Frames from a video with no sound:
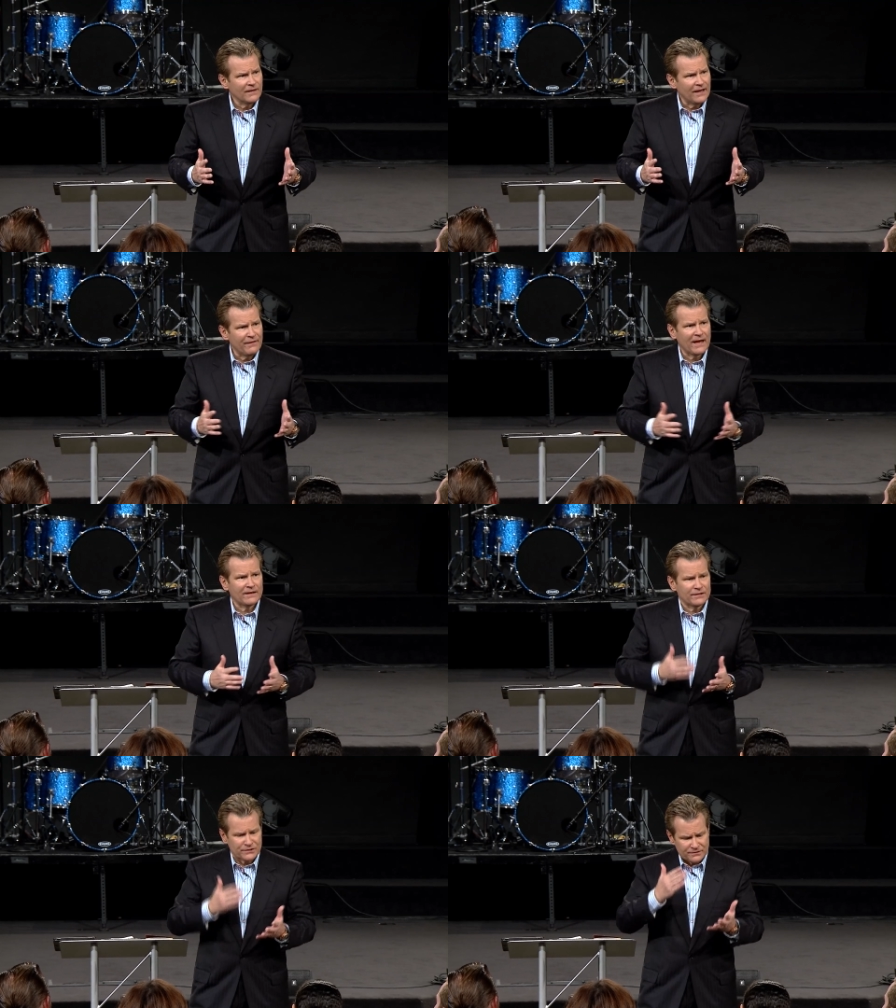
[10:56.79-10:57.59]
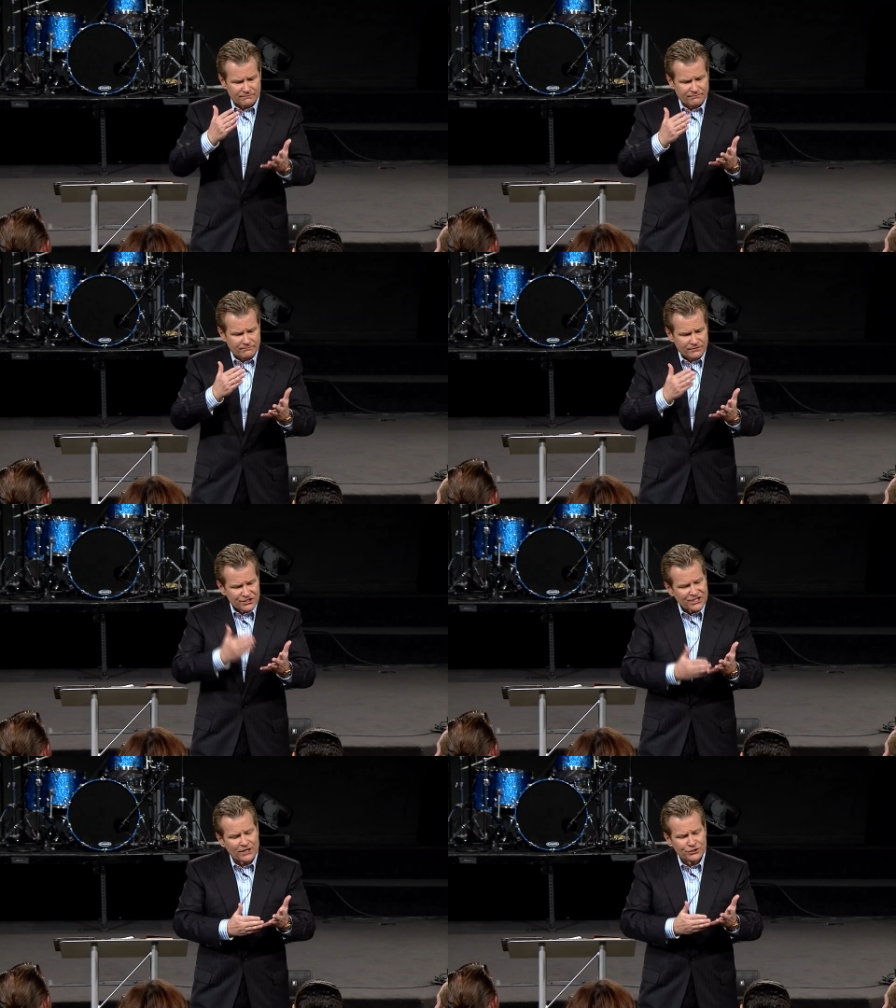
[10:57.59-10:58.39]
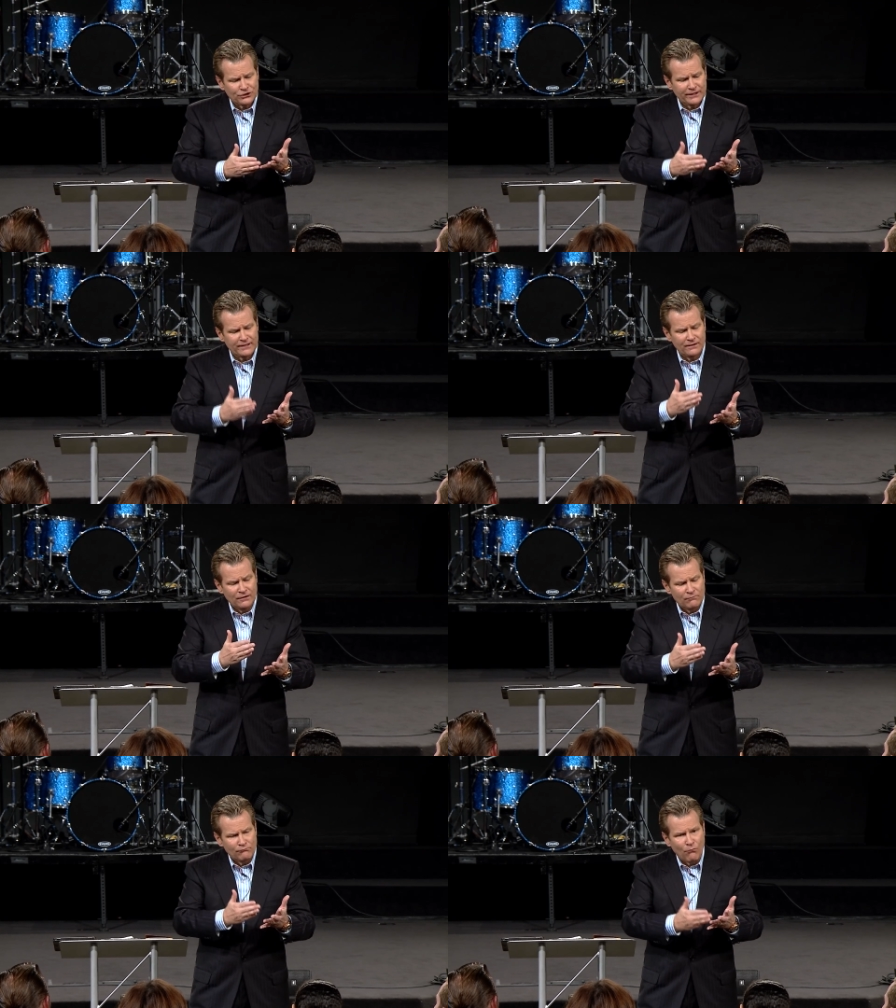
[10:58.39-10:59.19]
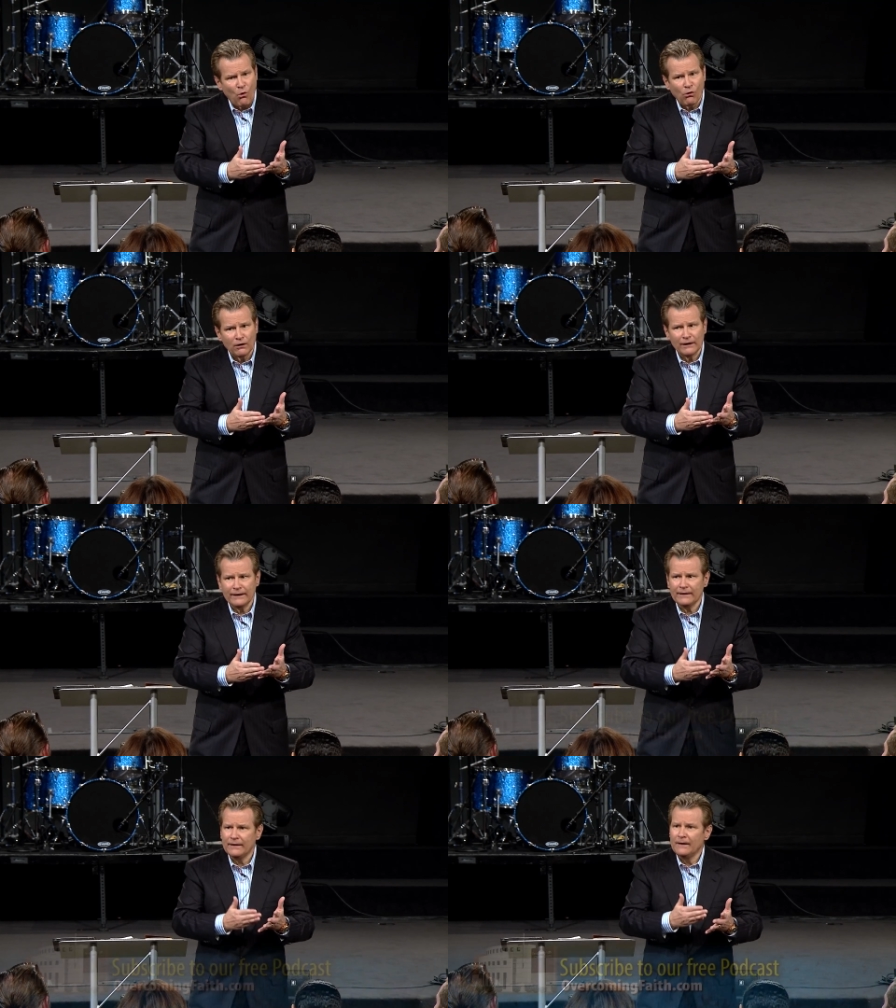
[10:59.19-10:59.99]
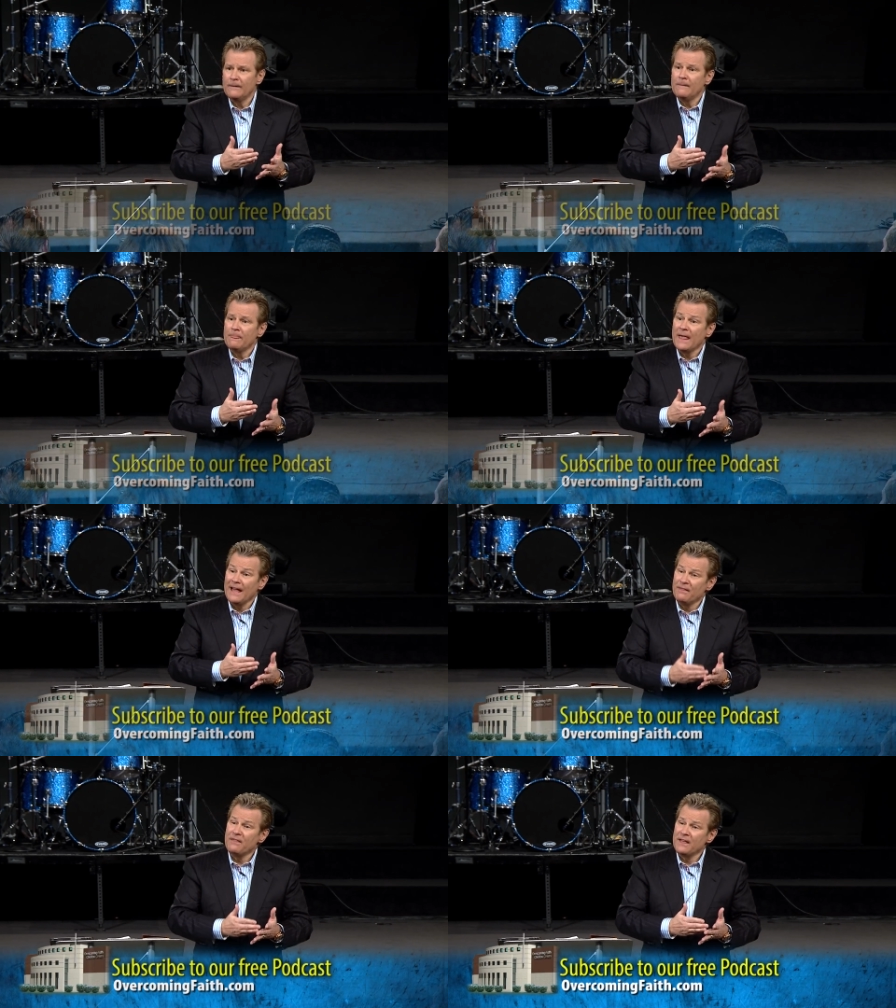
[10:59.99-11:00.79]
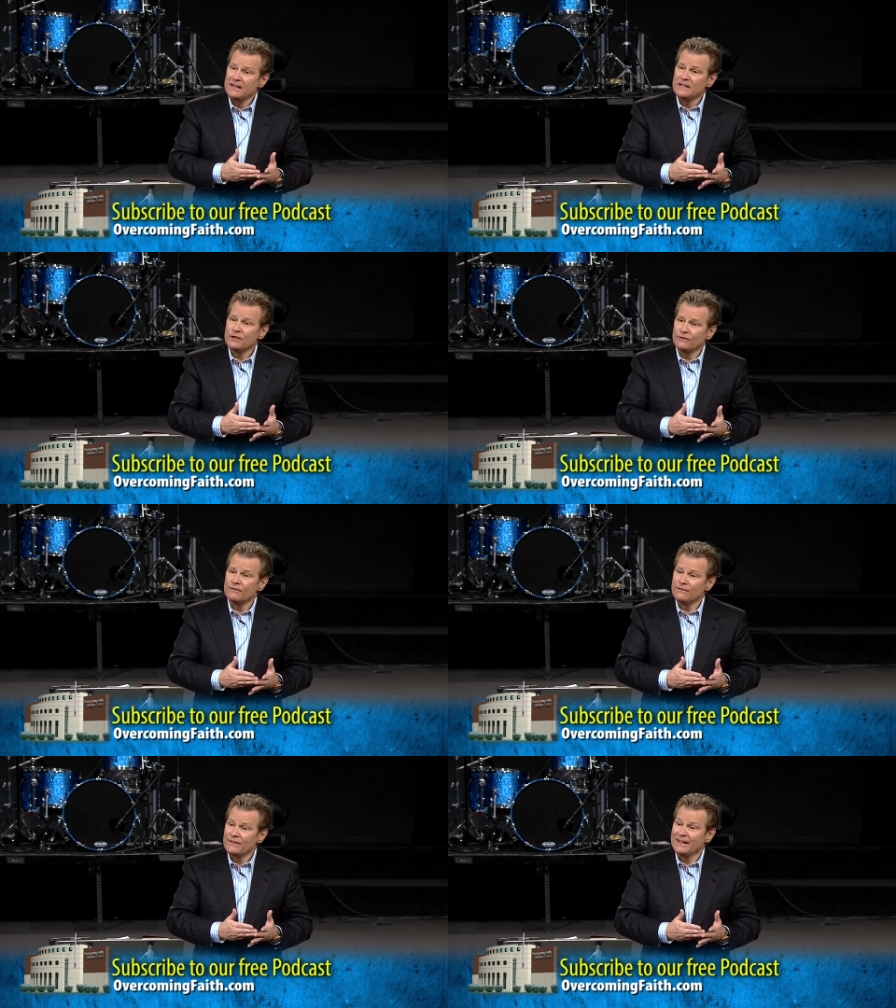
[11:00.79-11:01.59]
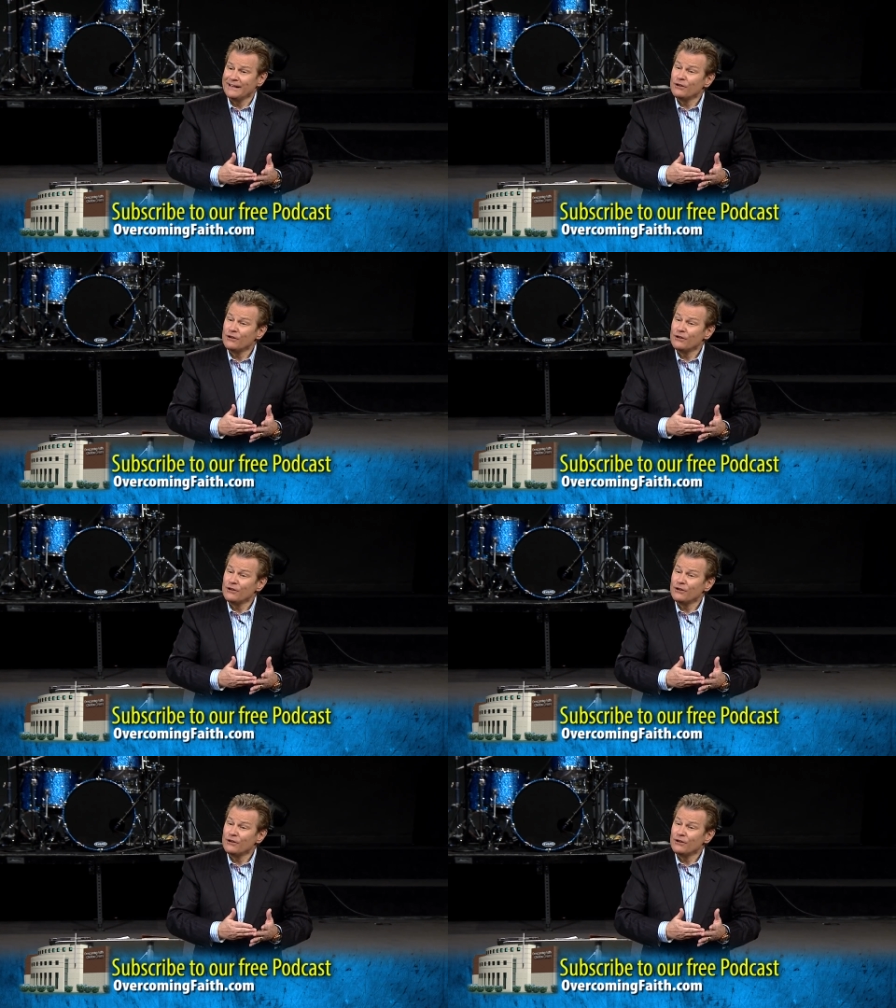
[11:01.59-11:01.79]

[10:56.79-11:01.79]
And that is sexually, morally, and then they need to they need